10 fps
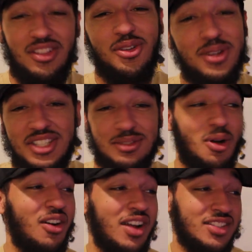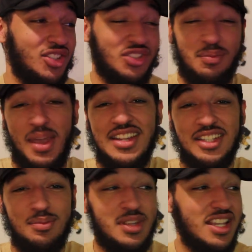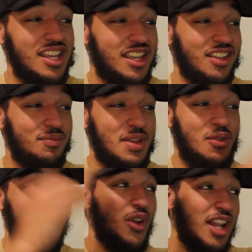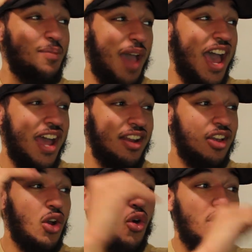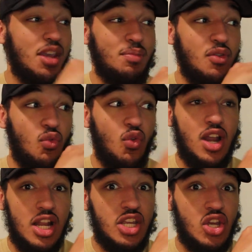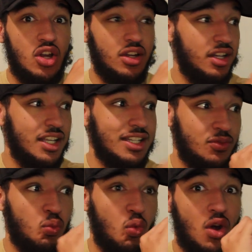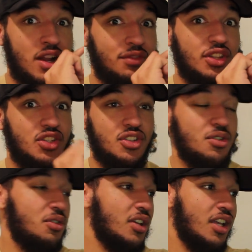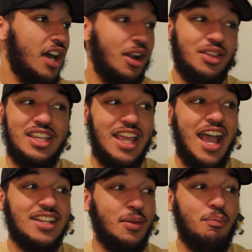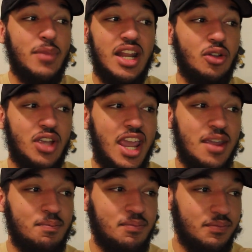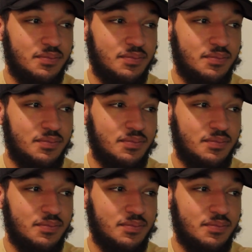Luis Suarez just amazes me. He can be really bad, or he can be really good. It's one of the two. I don't think he has a middle game.